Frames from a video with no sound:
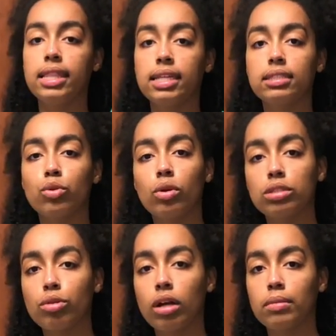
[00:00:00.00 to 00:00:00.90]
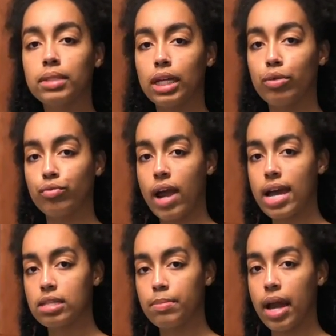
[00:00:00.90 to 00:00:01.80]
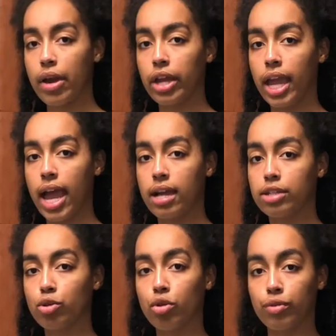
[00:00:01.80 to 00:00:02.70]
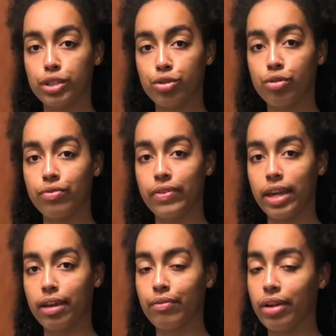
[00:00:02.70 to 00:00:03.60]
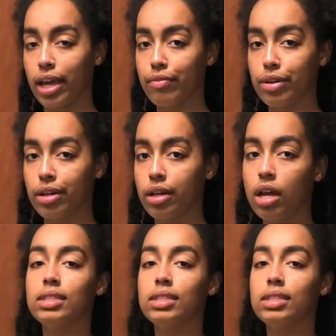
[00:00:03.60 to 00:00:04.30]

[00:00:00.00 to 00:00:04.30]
This also comes in raspberry and original fig flavor.